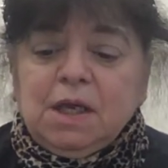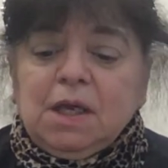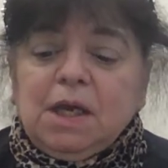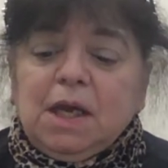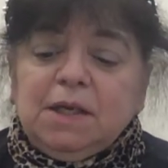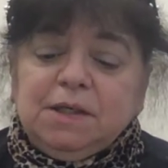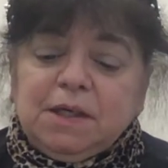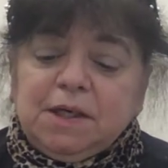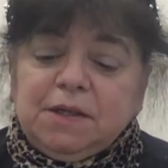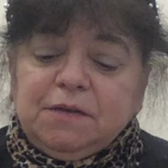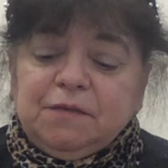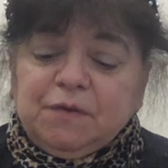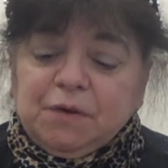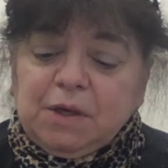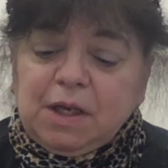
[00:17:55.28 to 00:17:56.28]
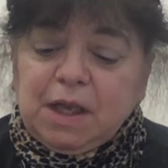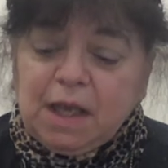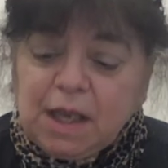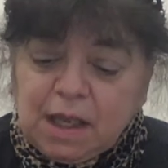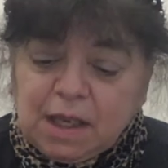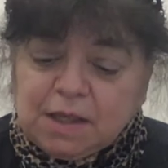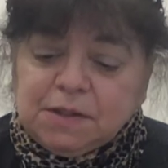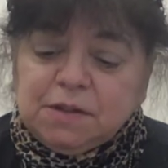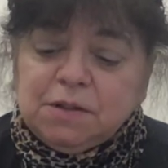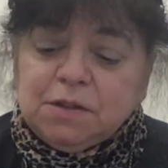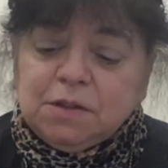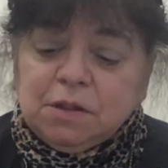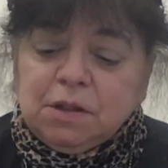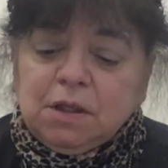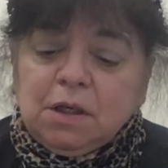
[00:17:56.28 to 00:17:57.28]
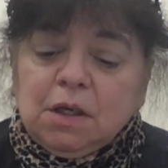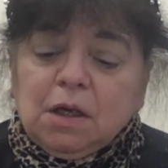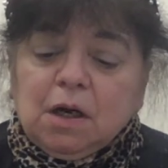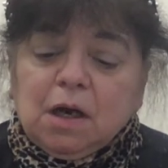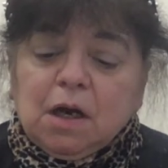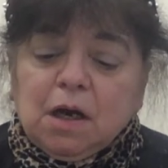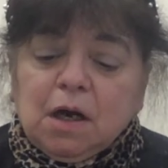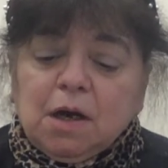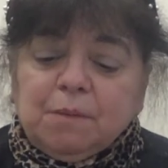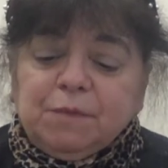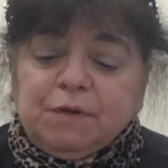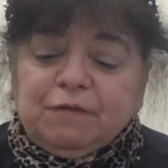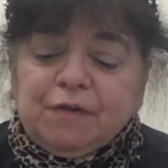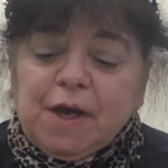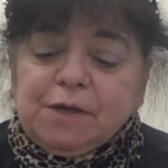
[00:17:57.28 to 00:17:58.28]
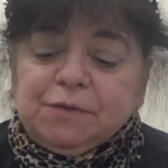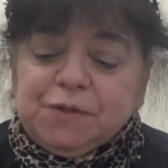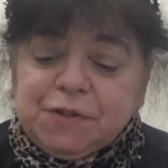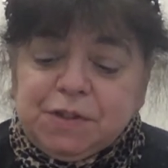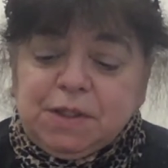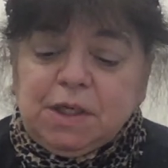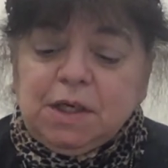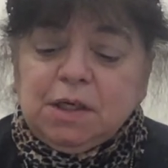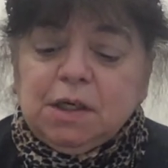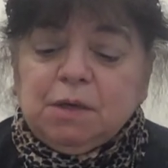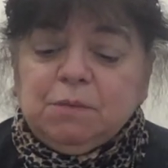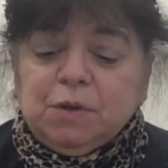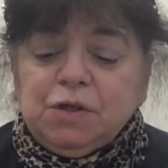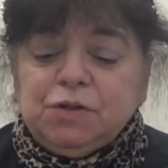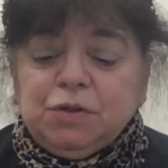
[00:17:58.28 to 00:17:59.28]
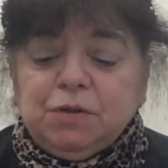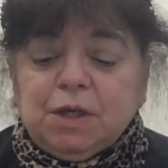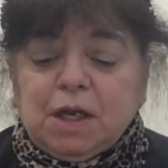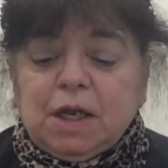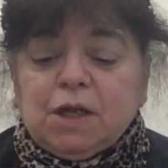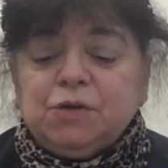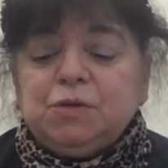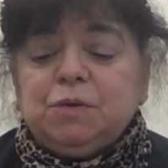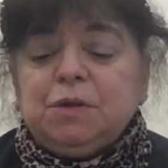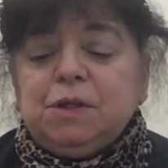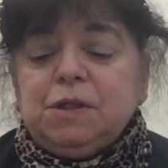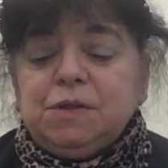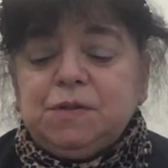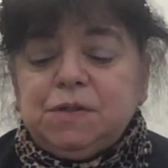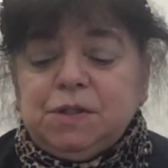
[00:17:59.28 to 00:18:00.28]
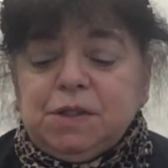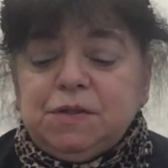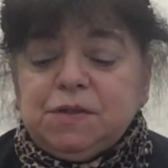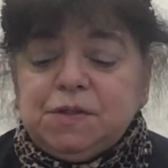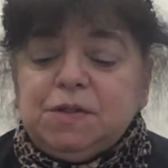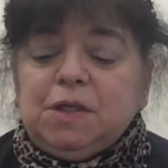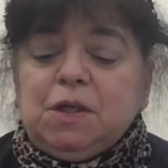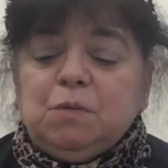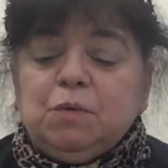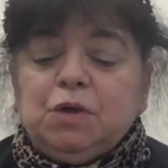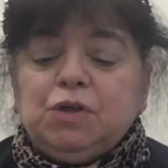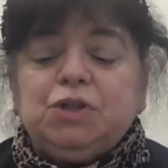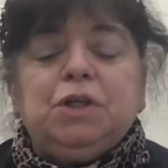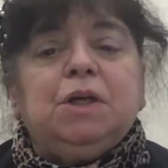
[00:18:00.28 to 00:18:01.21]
And then at the very end, the final scene, I want you to actually see the scene where she